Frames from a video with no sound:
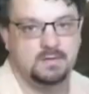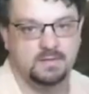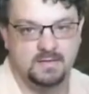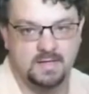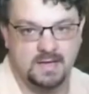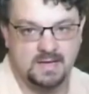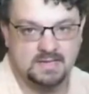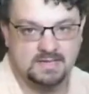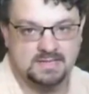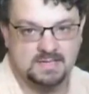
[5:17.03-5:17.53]
The
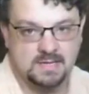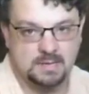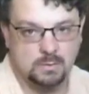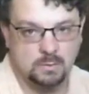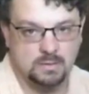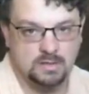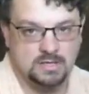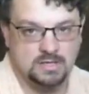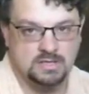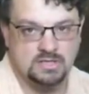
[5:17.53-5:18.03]
next thing
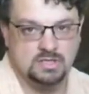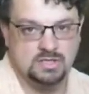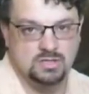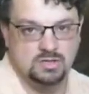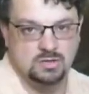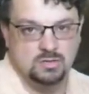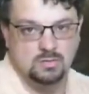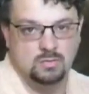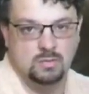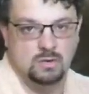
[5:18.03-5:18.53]
we'll need to
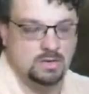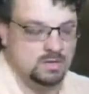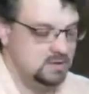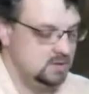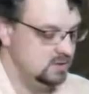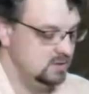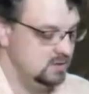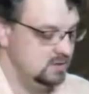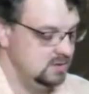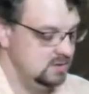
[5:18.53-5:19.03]
do
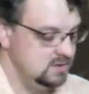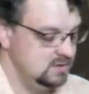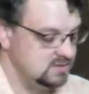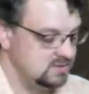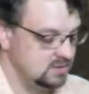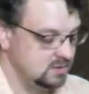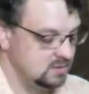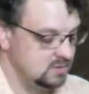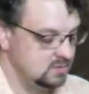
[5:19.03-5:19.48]
is to